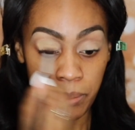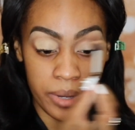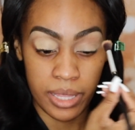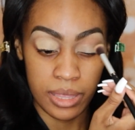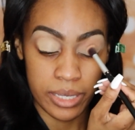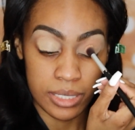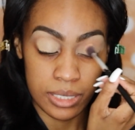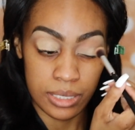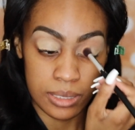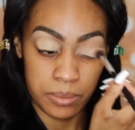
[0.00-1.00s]
But
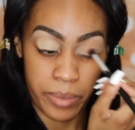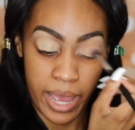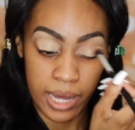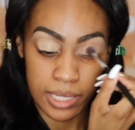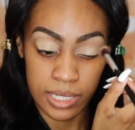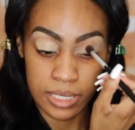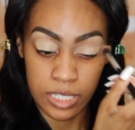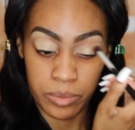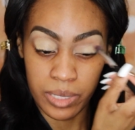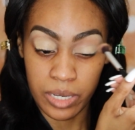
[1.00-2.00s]
this palette is
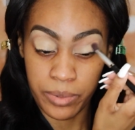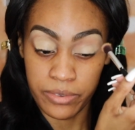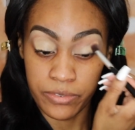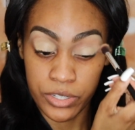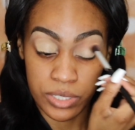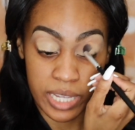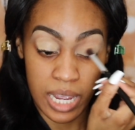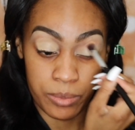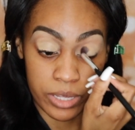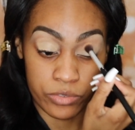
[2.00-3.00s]
going to be like my first
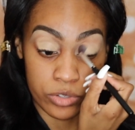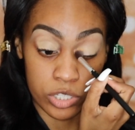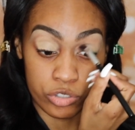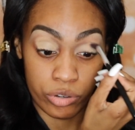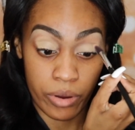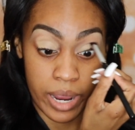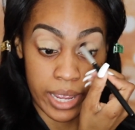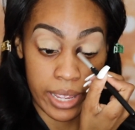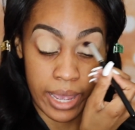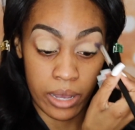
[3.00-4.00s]
time like really
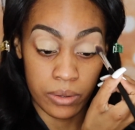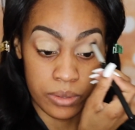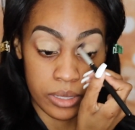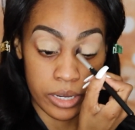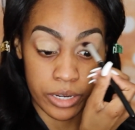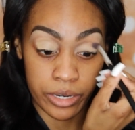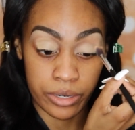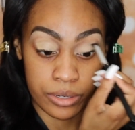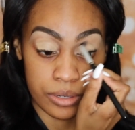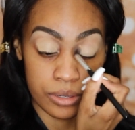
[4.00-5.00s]
trying out their